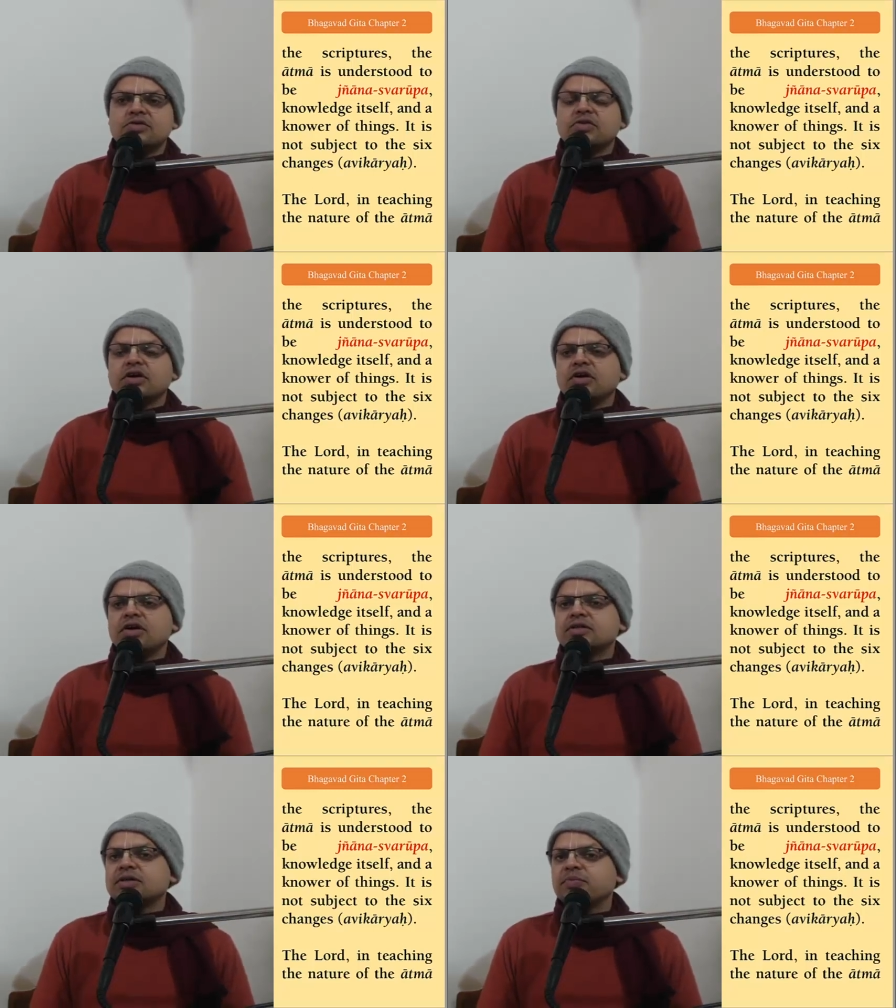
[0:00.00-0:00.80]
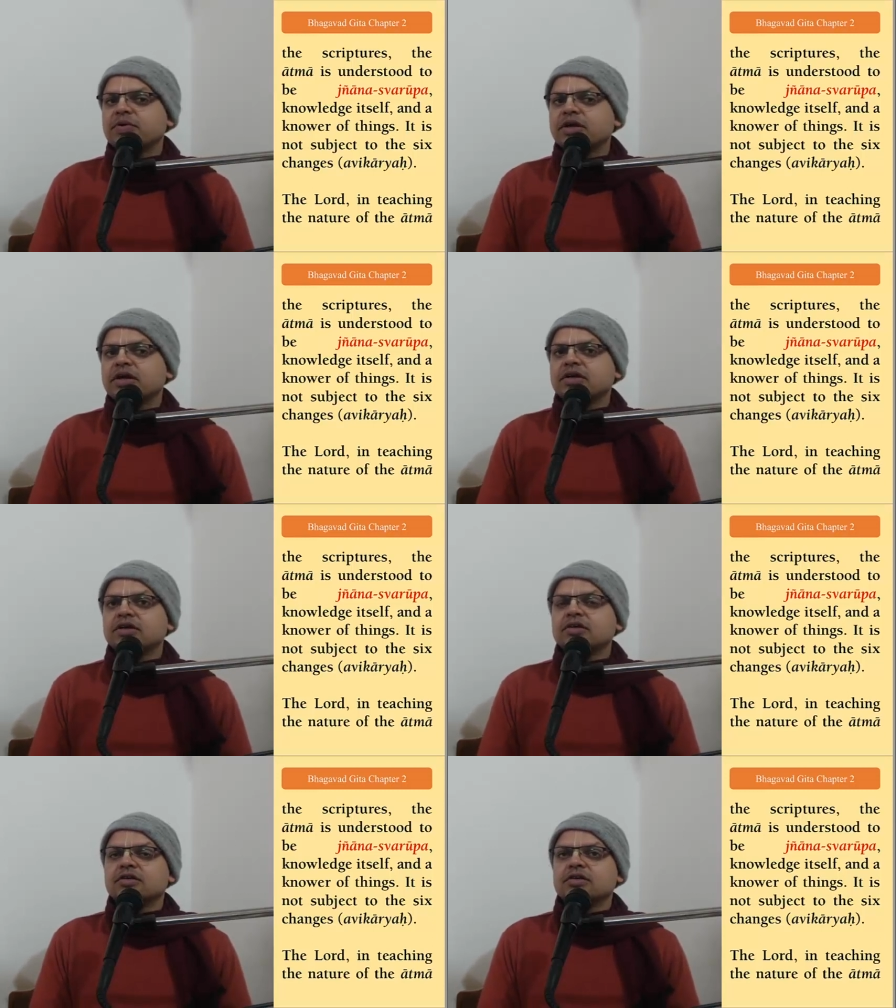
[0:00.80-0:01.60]
You cannot separate
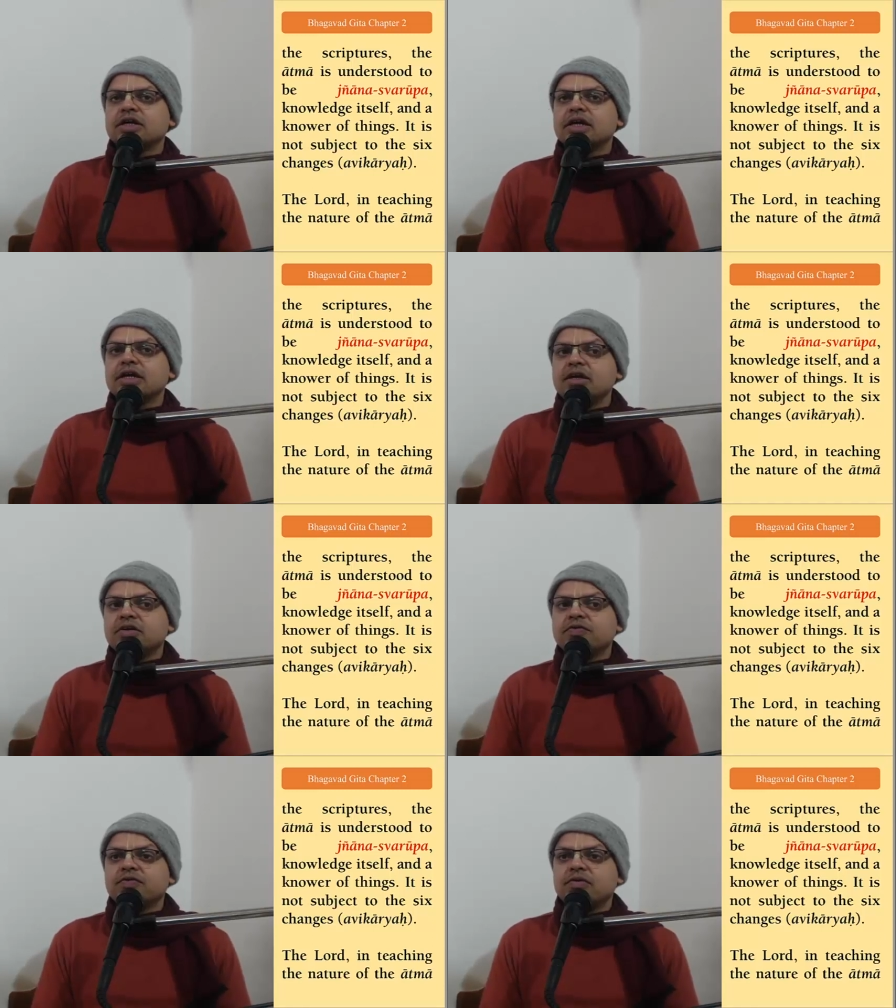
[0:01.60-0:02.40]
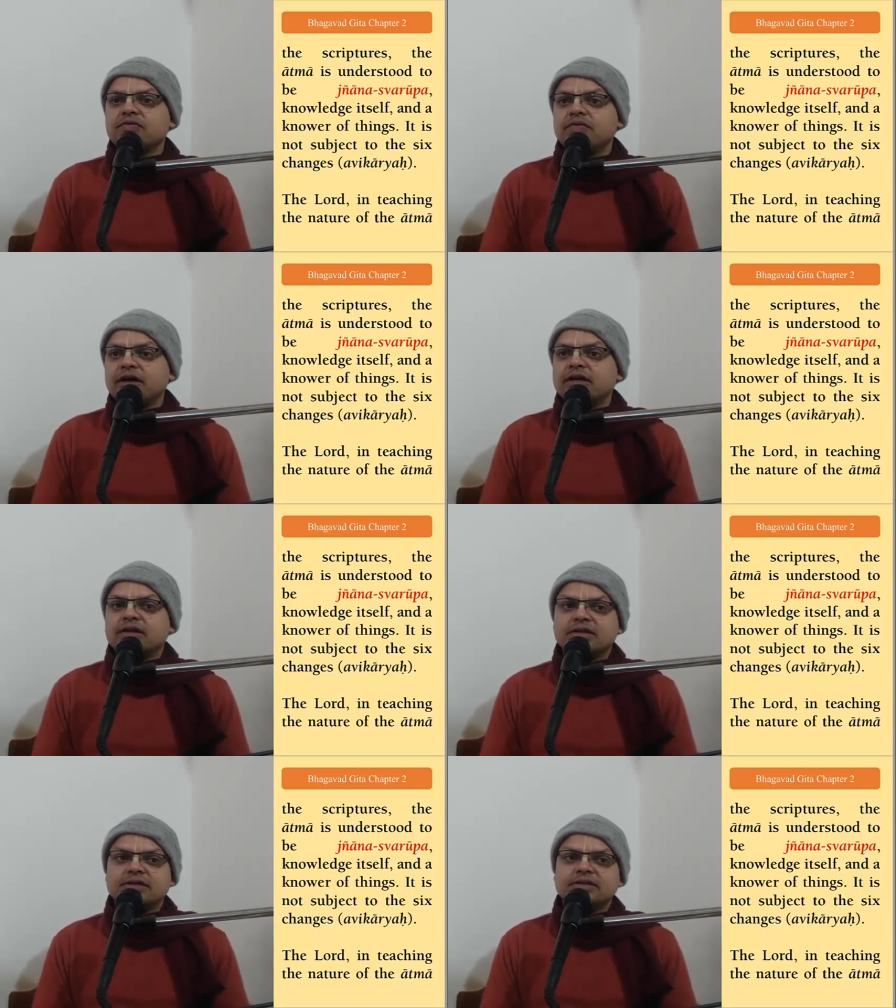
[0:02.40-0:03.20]
uh, heat from fire.